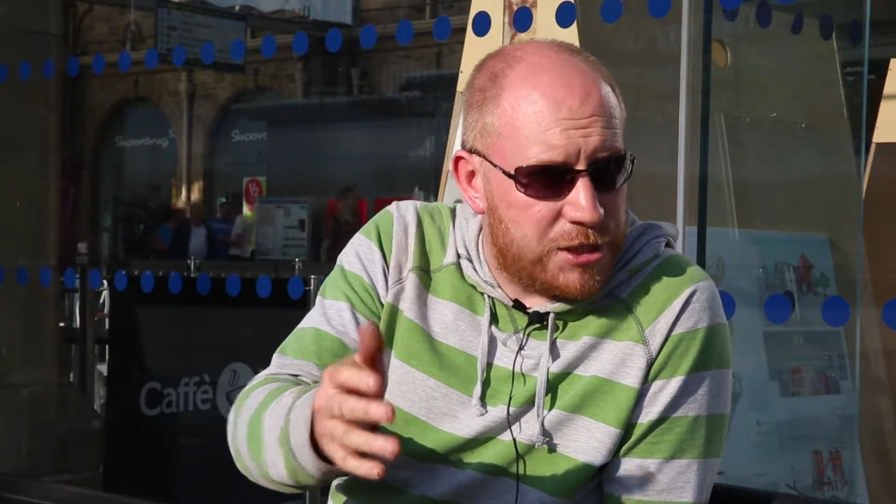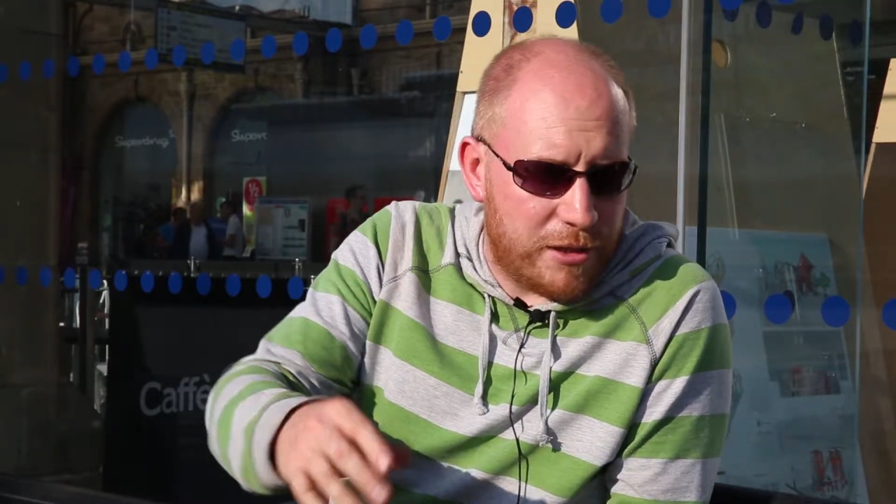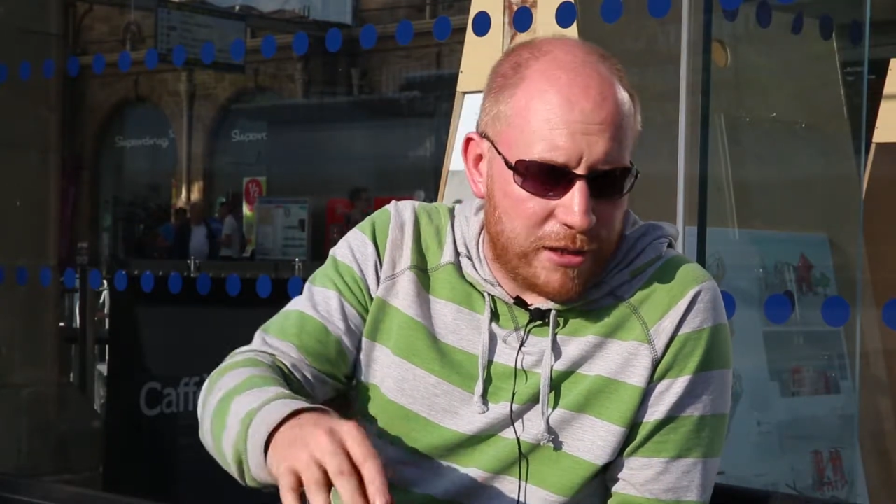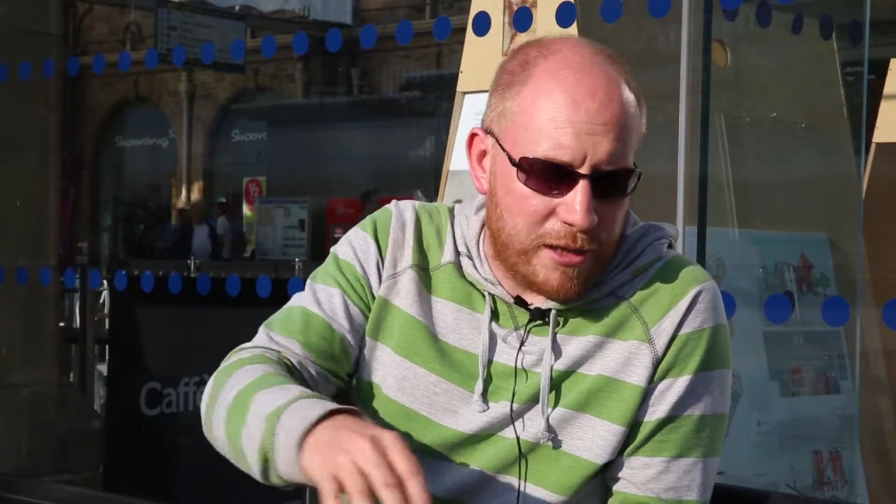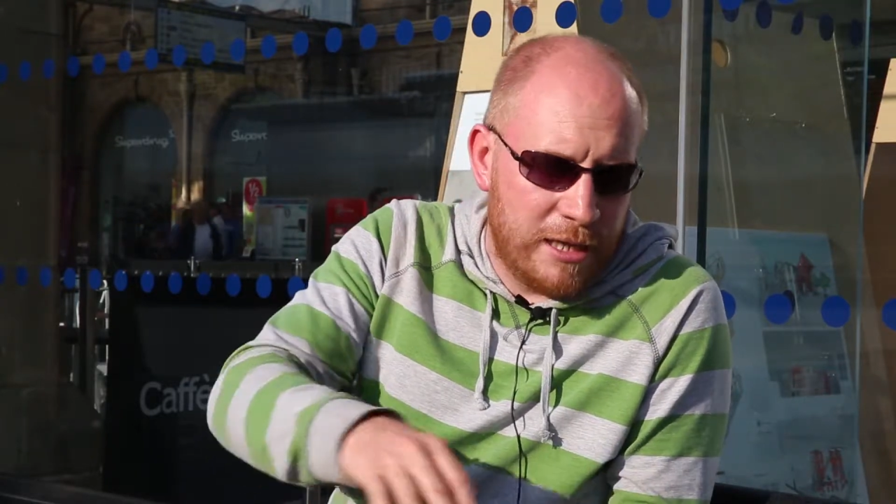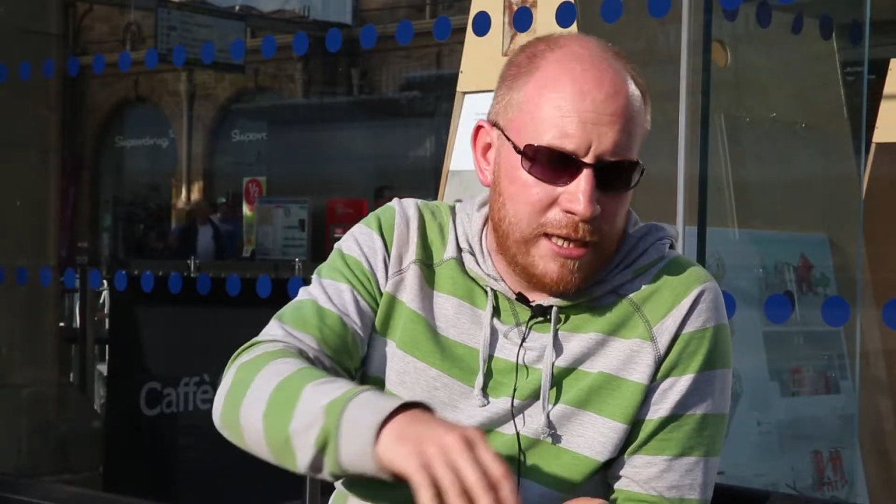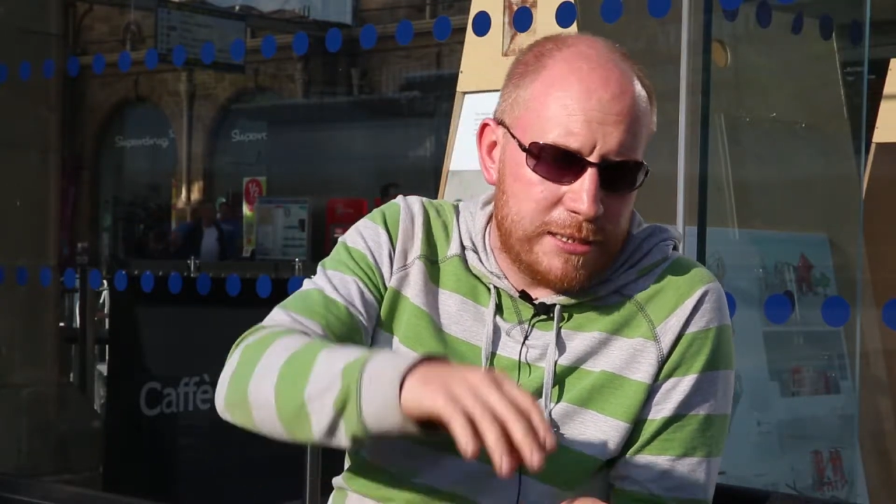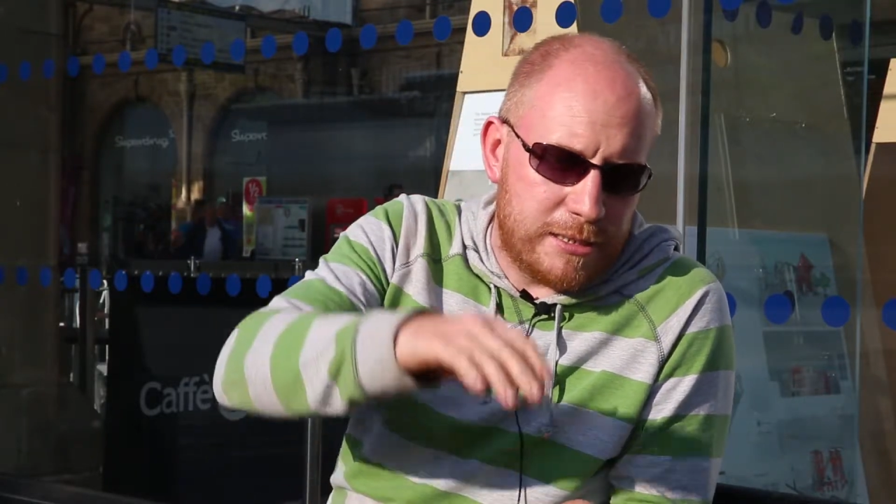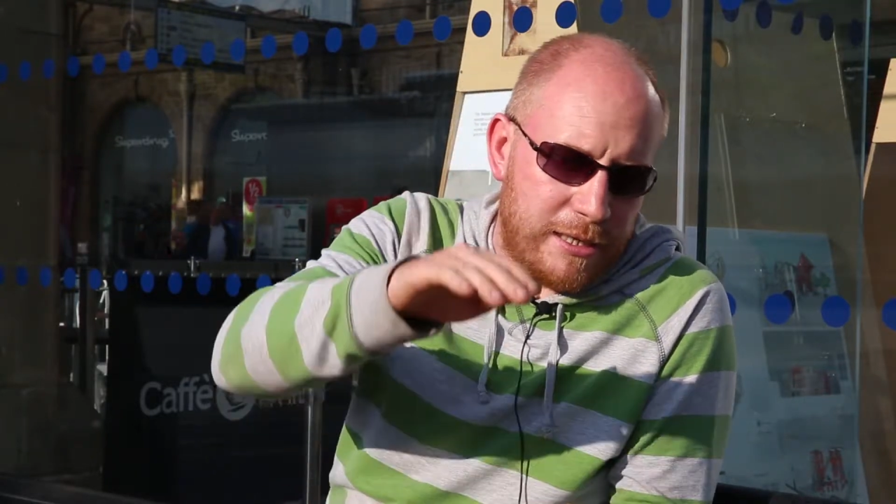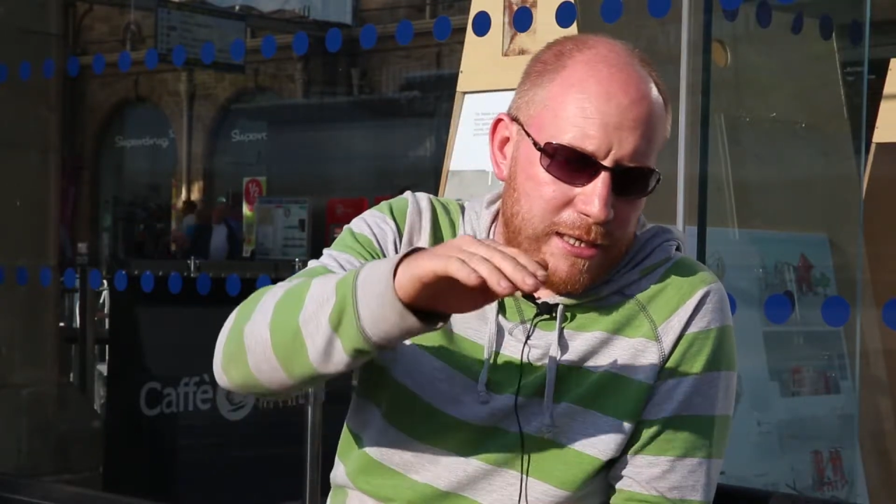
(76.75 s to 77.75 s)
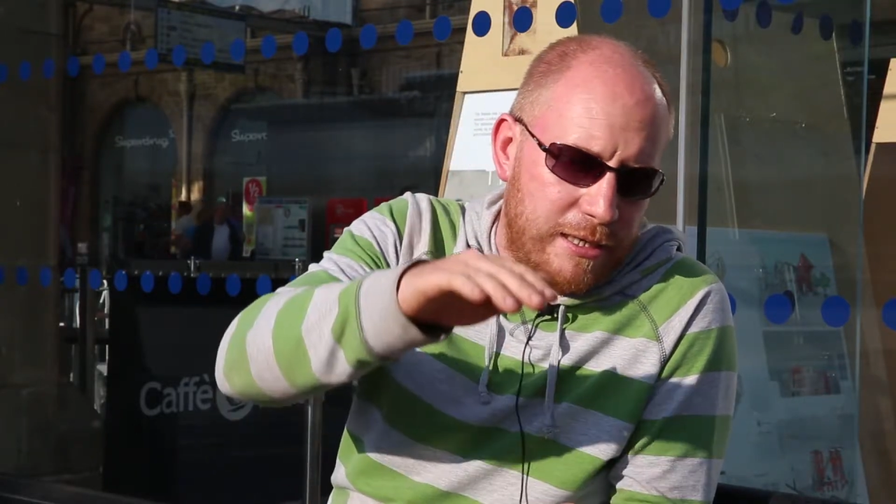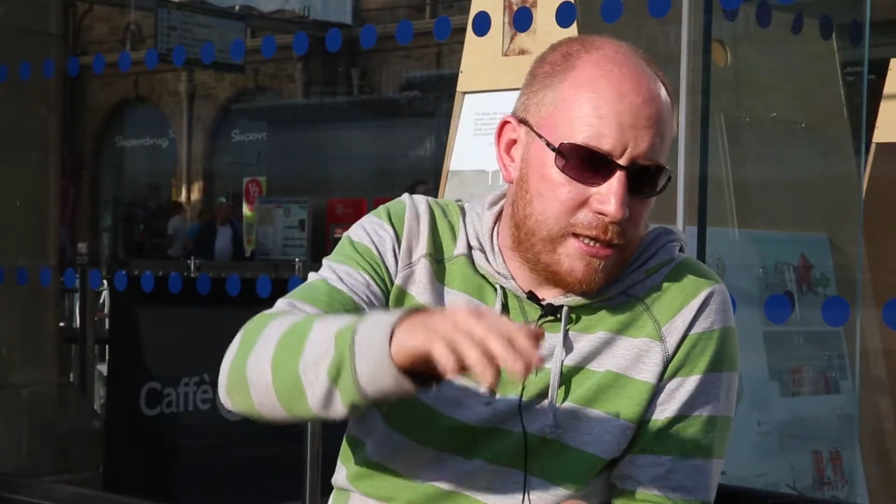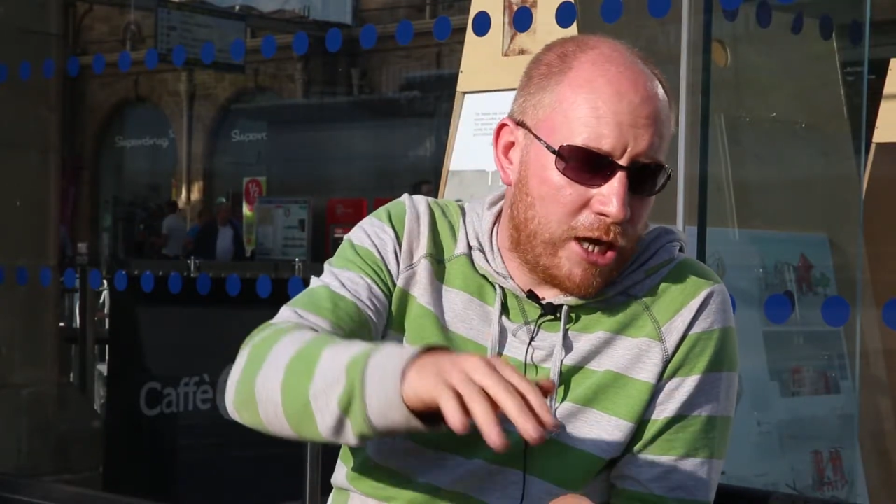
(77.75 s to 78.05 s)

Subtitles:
to the